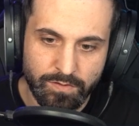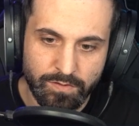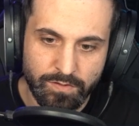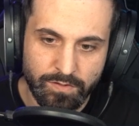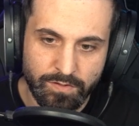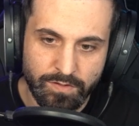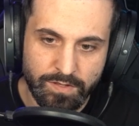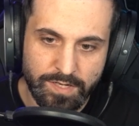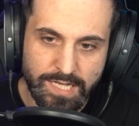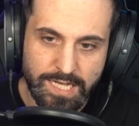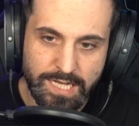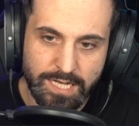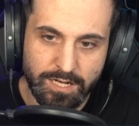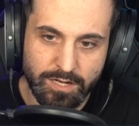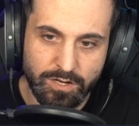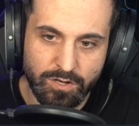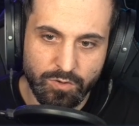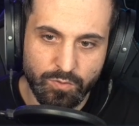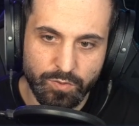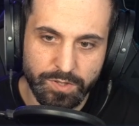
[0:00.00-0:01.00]

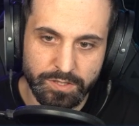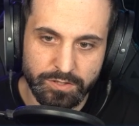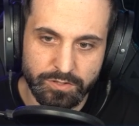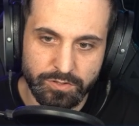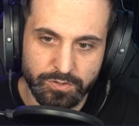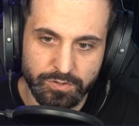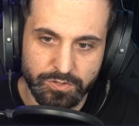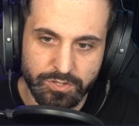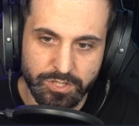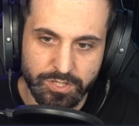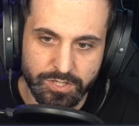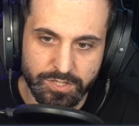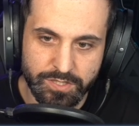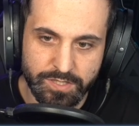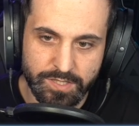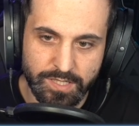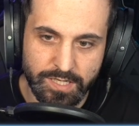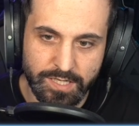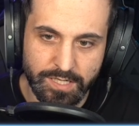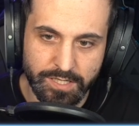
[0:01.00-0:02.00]
Now we do
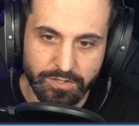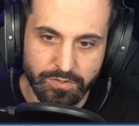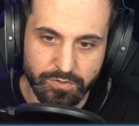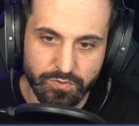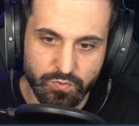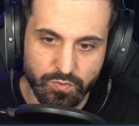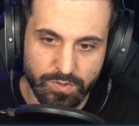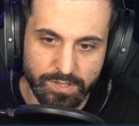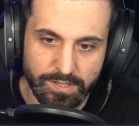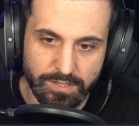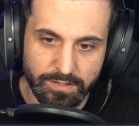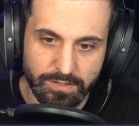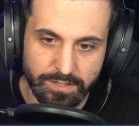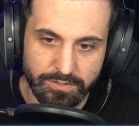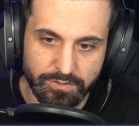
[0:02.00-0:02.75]
just use one Lily to